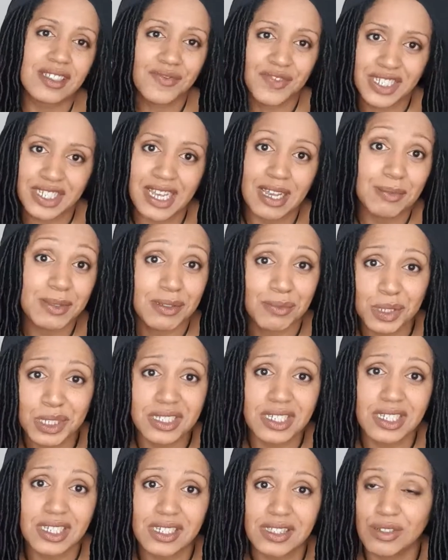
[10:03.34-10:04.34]
of
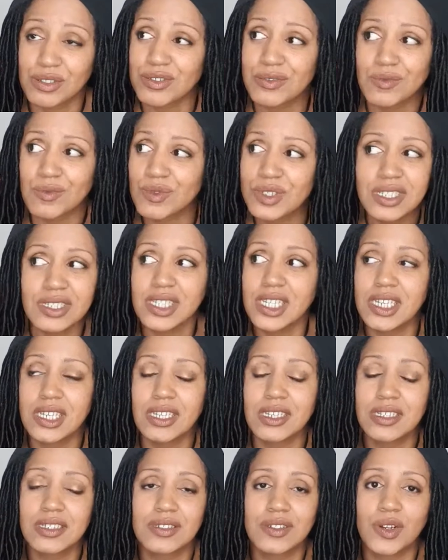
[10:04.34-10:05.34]
adaptability. There's
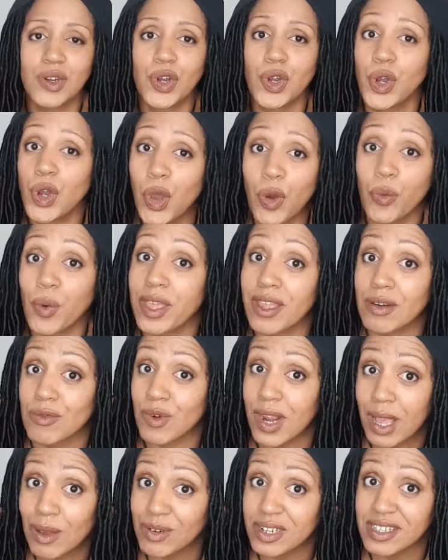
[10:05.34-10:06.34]
really no way
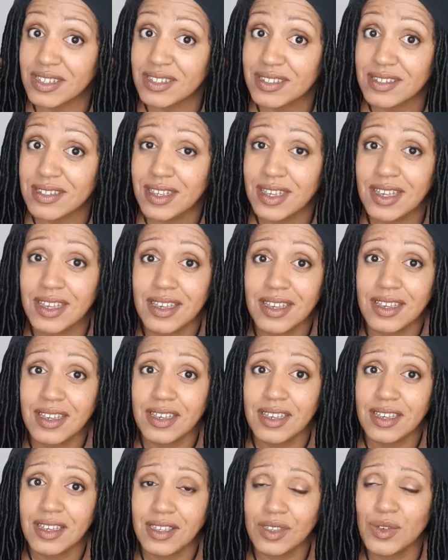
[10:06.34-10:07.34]
around it.
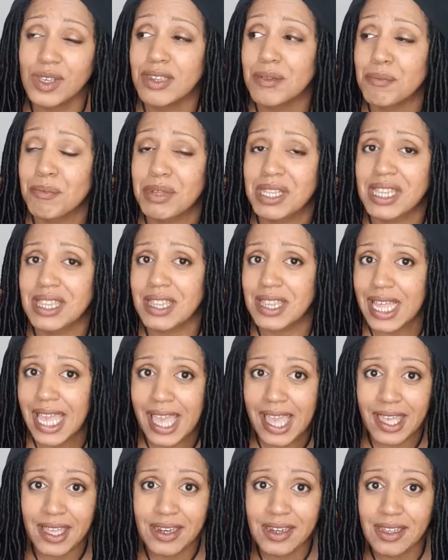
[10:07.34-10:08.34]
You can
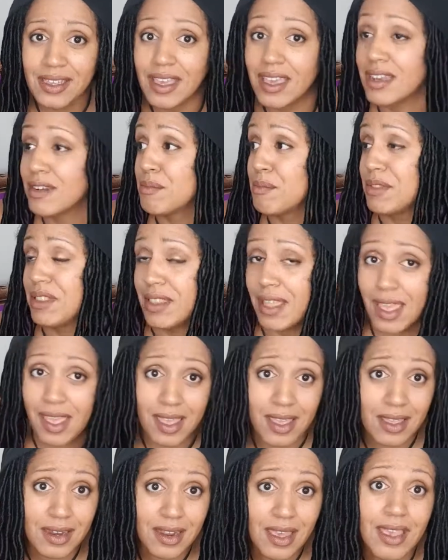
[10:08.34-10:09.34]
plan and
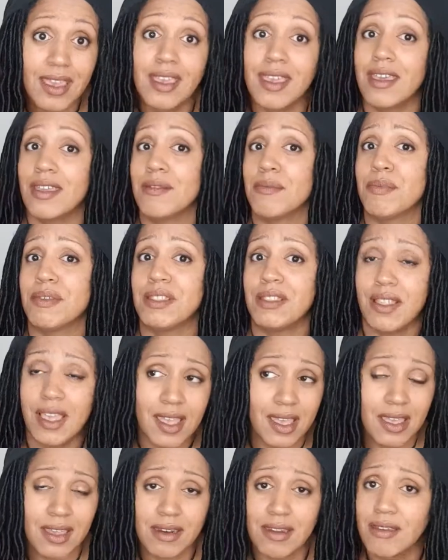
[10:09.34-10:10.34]
plan and
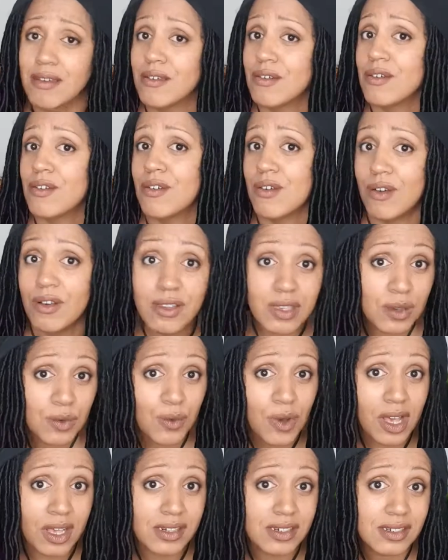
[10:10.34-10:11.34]
plan all you
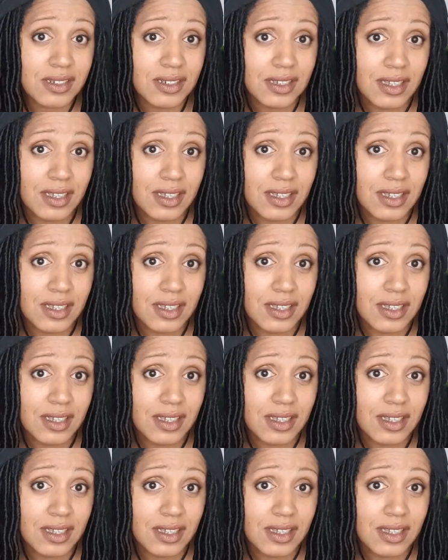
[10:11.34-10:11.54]
want,